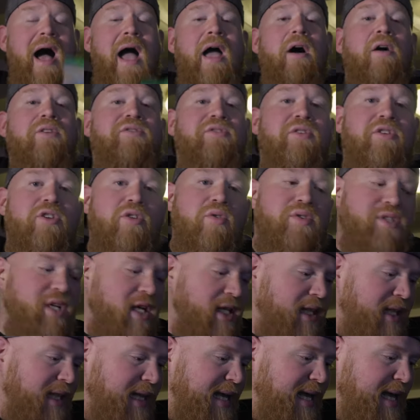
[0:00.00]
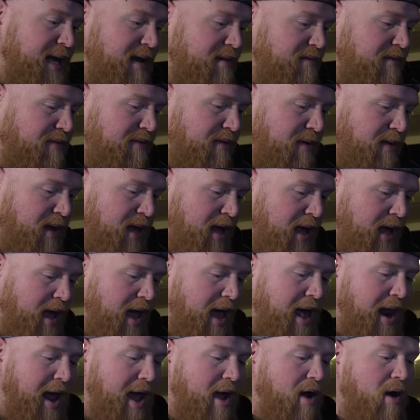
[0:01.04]
I also use Aleve,
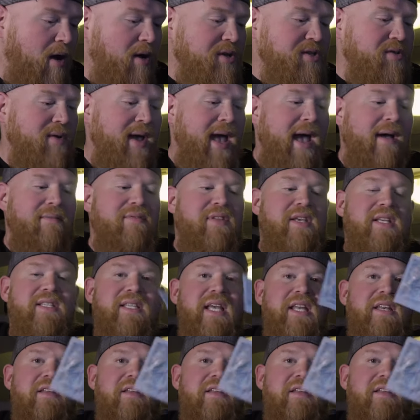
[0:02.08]
and I also have these